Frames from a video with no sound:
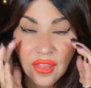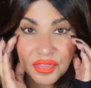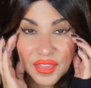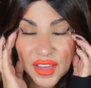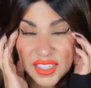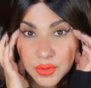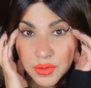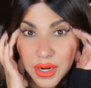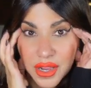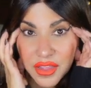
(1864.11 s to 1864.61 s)

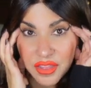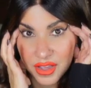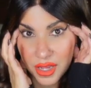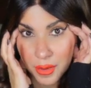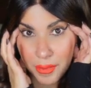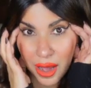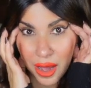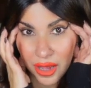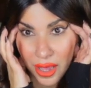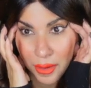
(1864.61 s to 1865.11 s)
That's what I think
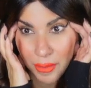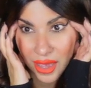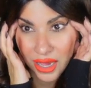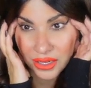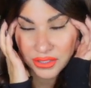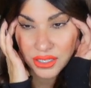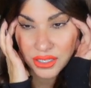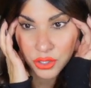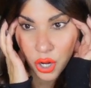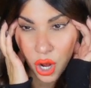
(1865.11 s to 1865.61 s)
about
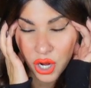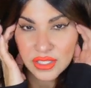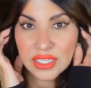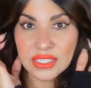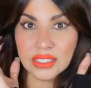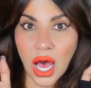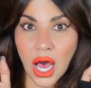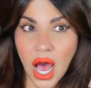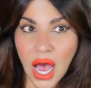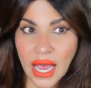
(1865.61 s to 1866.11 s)
Amanda
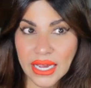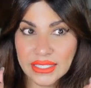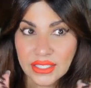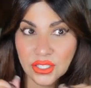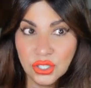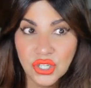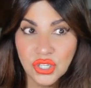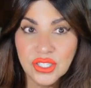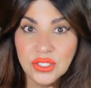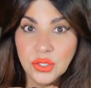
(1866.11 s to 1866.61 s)
Knox's
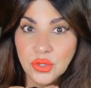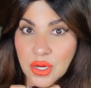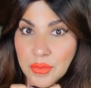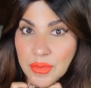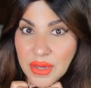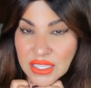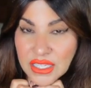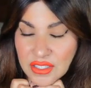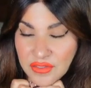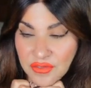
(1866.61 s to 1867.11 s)
eyes. They're just
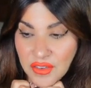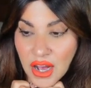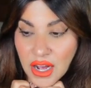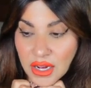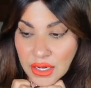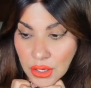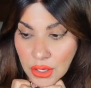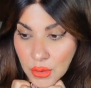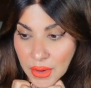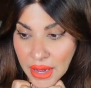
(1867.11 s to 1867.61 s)
creepy as
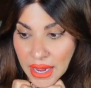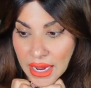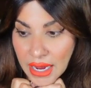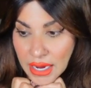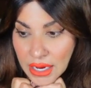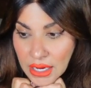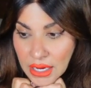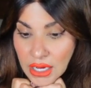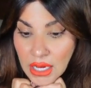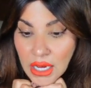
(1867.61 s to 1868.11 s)
fuck.
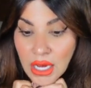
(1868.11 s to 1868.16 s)
Okay,